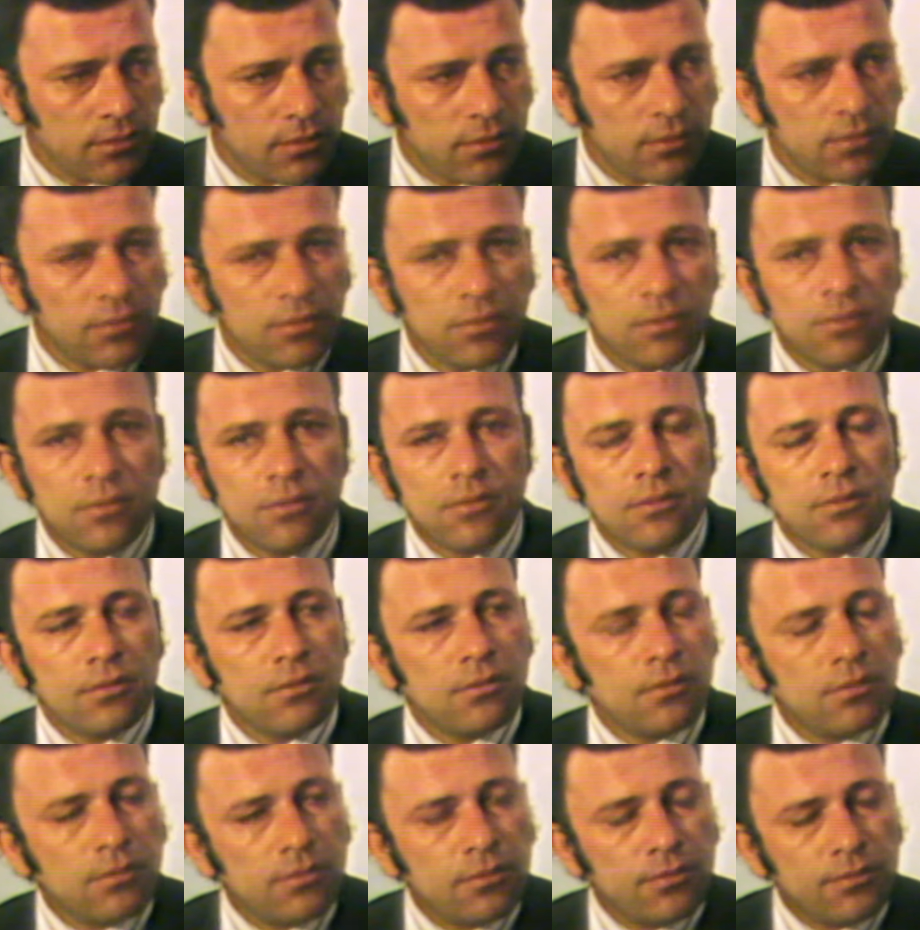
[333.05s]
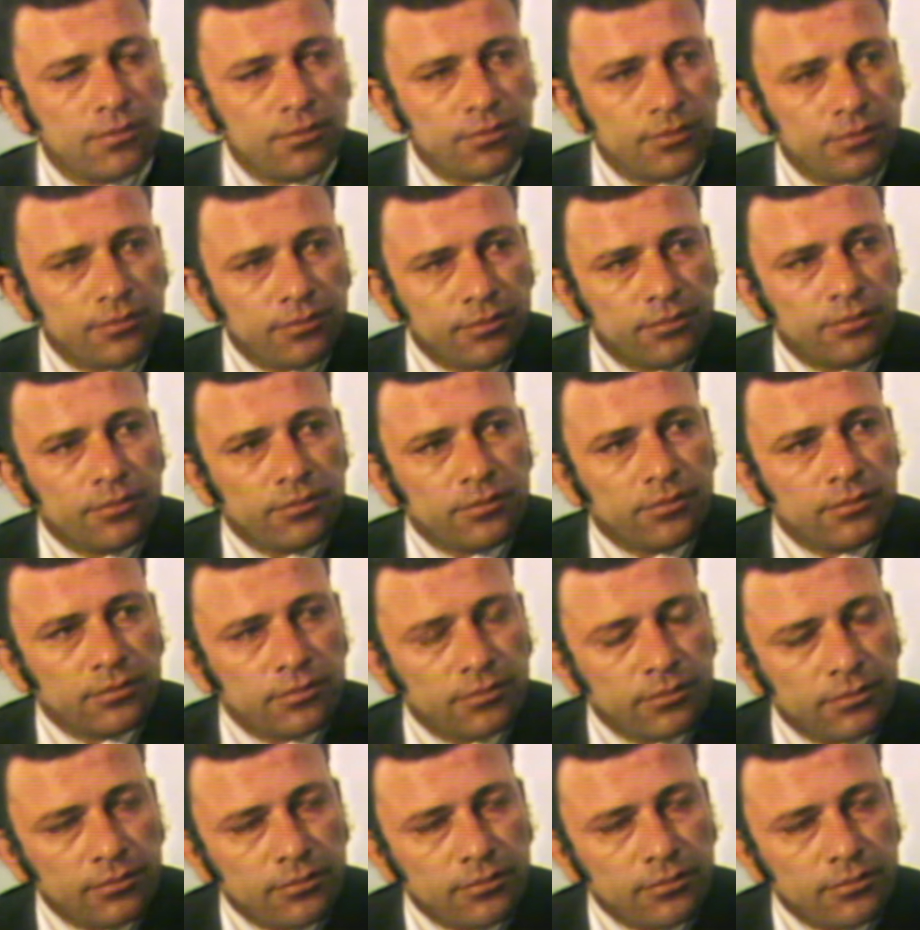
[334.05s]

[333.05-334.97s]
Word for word: Sense, I know you're, you're very tired, but can I